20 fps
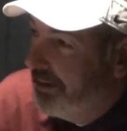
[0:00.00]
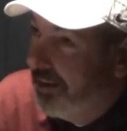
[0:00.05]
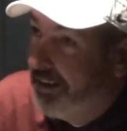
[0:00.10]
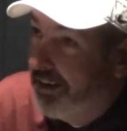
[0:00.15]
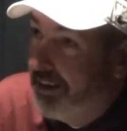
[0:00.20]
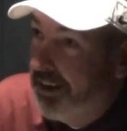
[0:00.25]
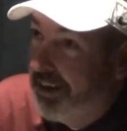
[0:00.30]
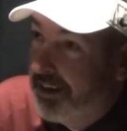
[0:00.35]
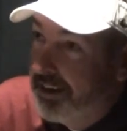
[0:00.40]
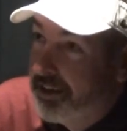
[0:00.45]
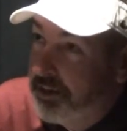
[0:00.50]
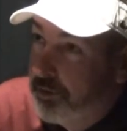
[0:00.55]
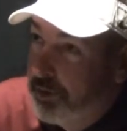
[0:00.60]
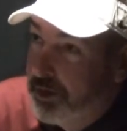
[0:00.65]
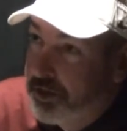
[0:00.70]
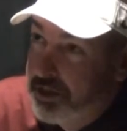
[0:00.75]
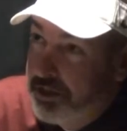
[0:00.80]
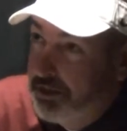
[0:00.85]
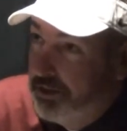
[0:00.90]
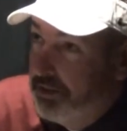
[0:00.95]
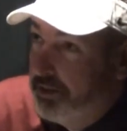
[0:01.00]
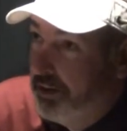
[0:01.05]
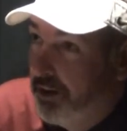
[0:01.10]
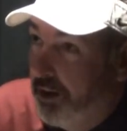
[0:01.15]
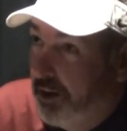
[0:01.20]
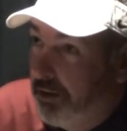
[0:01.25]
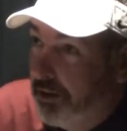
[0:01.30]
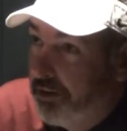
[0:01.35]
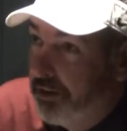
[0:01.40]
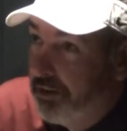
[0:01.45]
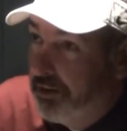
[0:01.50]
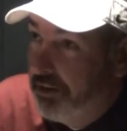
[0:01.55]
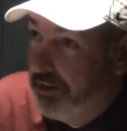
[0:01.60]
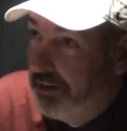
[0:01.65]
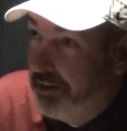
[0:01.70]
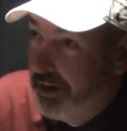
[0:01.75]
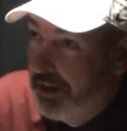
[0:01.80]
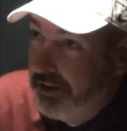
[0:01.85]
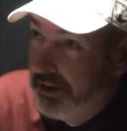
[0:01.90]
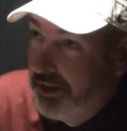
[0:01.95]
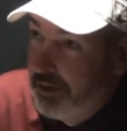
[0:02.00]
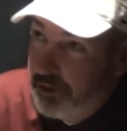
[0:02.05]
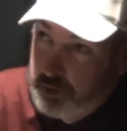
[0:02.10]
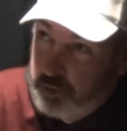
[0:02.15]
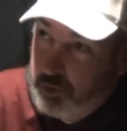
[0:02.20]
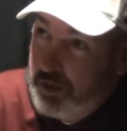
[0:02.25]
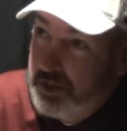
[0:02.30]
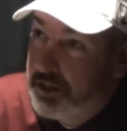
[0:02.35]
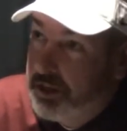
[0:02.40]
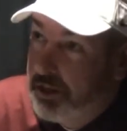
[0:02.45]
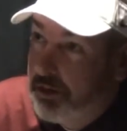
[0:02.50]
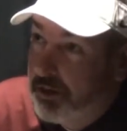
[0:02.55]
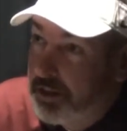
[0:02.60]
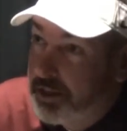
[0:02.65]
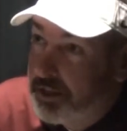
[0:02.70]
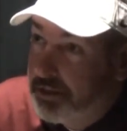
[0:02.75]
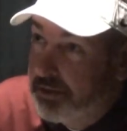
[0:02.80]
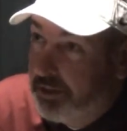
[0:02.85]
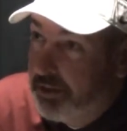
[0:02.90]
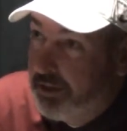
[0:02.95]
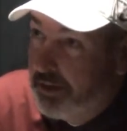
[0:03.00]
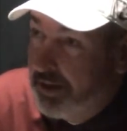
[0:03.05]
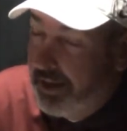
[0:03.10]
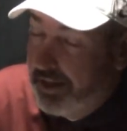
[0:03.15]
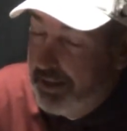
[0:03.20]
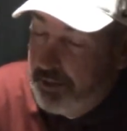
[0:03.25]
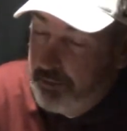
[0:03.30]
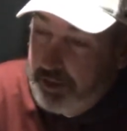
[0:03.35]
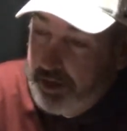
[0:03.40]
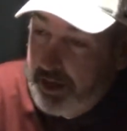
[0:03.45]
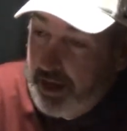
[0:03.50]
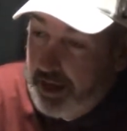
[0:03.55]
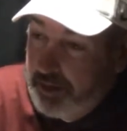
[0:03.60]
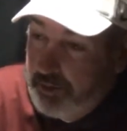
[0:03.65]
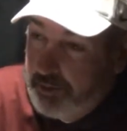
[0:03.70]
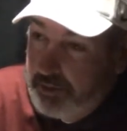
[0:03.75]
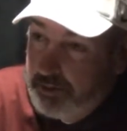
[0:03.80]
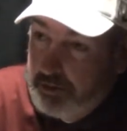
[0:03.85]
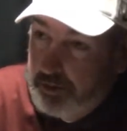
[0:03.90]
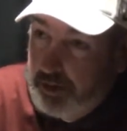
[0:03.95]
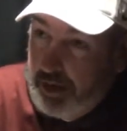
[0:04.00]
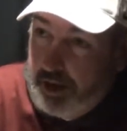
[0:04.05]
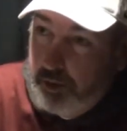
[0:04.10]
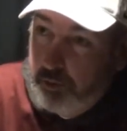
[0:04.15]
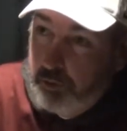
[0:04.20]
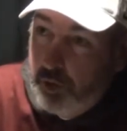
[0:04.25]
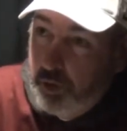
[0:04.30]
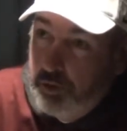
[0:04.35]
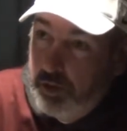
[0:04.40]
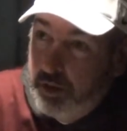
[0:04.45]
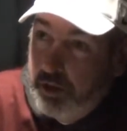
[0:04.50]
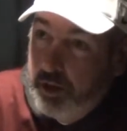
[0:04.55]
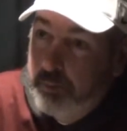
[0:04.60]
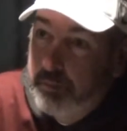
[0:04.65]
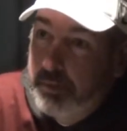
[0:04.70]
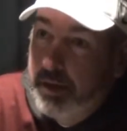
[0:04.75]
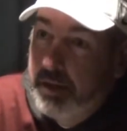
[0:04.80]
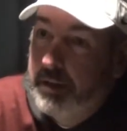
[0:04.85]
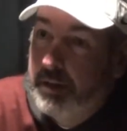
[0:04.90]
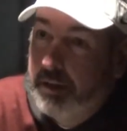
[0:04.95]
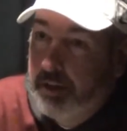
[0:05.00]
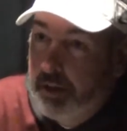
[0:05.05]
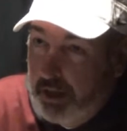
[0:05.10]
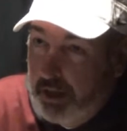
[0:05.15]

uh, which you know you, you know, that was one series, and then we got it got it rolling a little bit in the